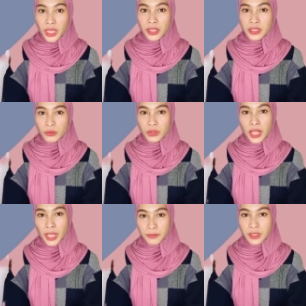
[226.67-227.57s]
This will
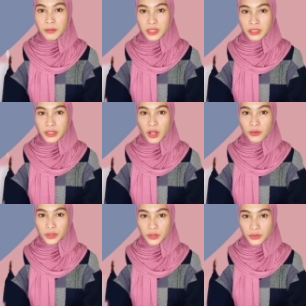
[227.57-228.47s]
help the Ministry of
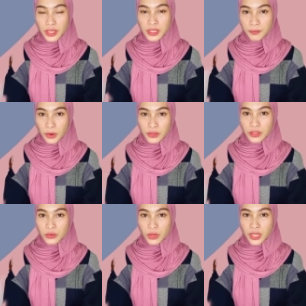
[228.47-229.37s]
Youth and Sports
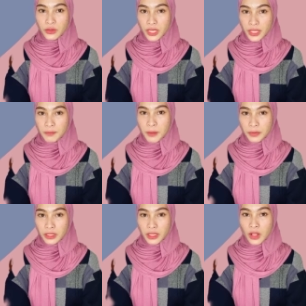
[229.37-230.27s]
to educate
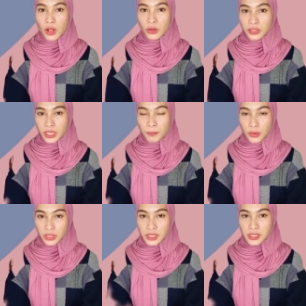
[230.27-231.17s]
people on the
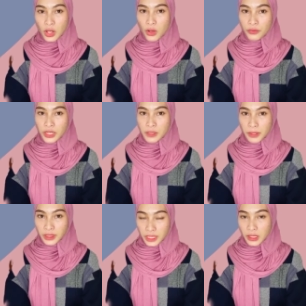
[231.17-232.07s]
importance of
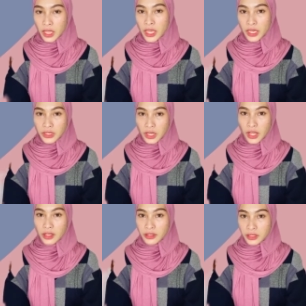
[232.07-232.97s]
respecting each
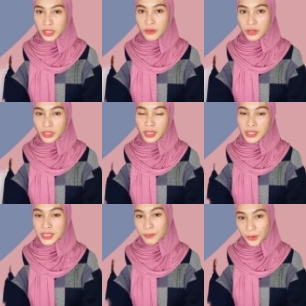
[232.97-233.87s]
other even
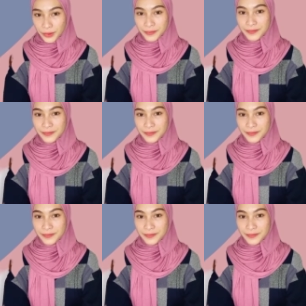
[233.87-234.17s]
in sport.